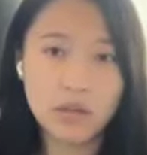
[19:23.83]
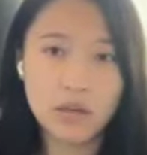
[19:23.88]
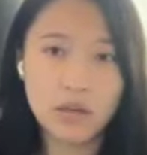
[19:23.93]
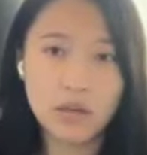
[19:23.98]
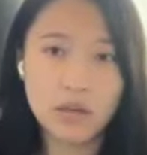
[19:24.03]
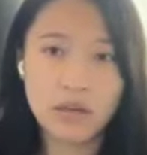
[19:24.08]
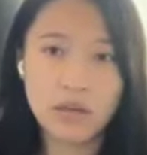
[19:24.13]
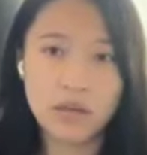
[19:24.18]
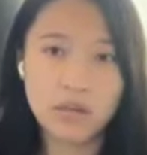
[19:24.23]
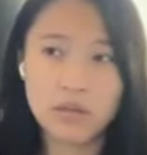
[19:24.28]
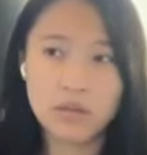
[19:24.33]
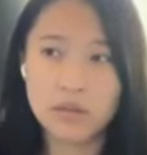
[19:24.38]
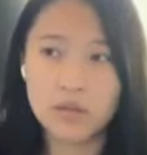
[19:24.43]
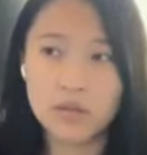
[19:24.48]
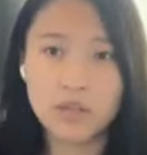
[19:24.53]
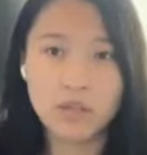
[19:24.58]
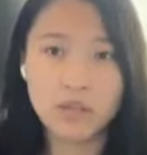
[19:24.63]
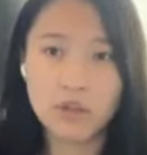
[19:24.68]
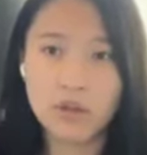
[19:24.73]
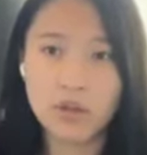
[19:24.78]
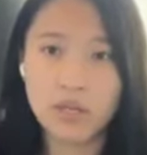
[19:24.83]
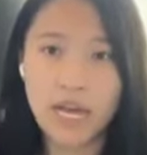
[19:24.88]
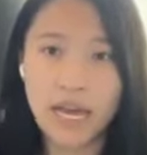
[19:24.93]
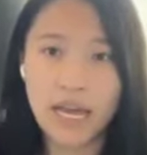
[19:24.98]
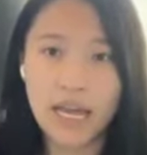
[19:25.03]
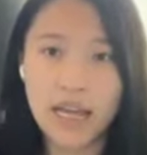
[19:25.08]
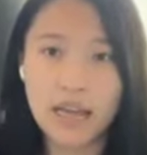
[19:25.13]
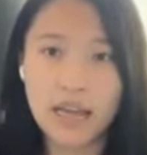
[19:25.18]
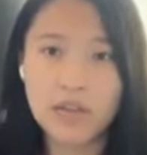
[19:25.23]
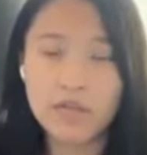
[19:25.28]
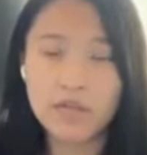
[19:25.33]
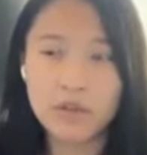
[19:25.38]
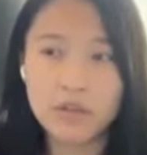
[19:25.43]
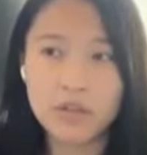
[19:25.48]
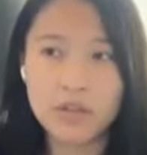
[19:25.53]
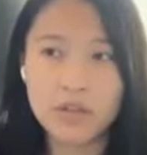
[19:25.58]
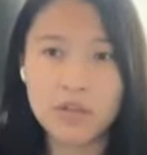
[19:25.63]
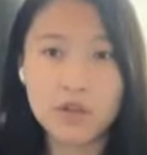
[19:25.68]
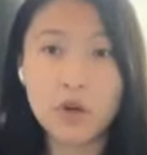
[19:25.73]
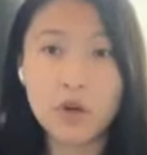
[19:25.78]
you know, the UK
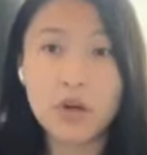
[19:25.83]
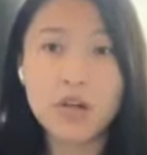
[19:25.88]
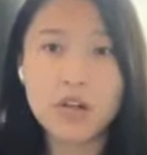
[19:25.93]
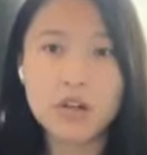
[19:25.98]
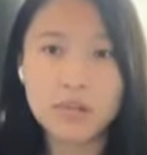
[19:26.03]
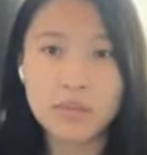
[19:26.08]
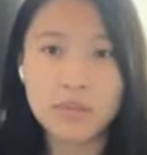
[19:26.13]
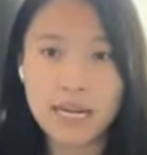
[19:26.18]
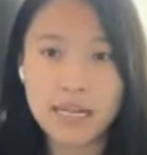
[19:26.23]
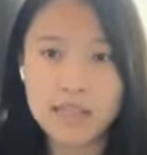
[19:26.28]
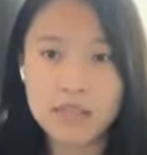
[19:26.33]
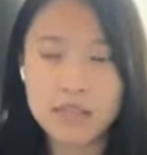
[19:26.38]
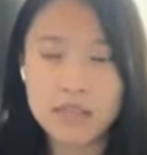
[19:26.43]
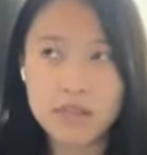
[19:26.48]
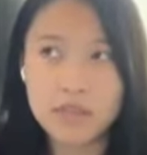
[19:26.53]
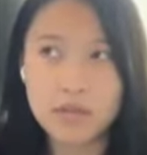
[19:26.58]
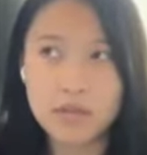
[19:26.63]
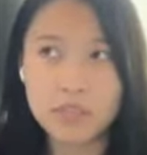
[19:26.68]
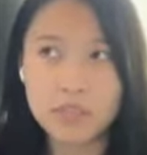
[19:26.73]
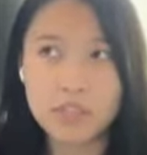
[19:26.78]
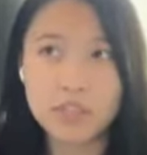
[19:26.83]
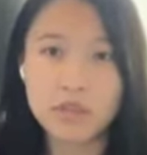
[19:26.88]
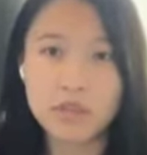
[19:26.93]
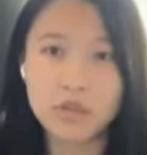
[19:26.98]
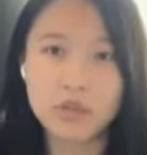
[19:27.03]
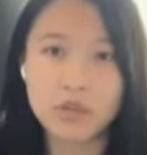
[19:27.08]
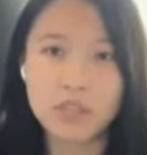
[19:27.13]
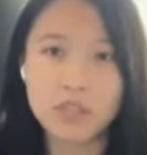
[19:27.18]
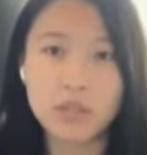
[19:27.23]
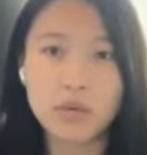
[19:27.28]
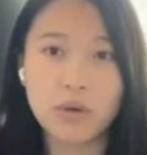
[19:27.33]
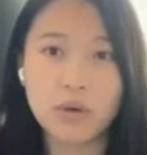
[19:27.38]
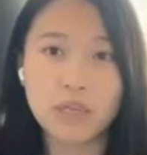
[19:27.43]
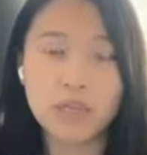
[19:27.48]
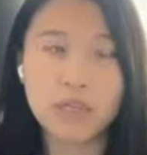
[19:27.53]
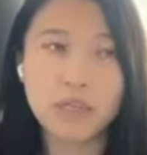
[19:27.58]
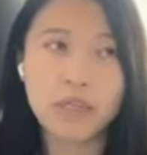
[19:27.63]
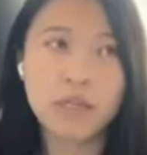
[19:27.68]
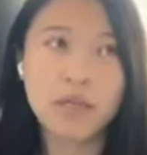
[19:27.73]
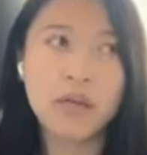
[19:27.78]
for a shorter masters, which is usually
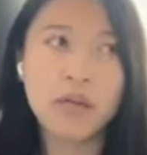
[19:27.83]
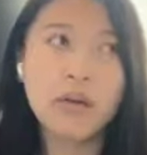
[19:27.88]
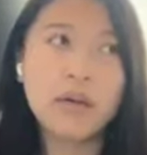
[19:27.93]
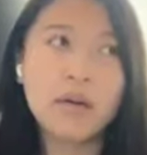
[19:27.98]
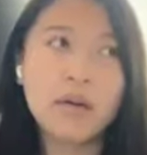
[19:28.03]
1 year.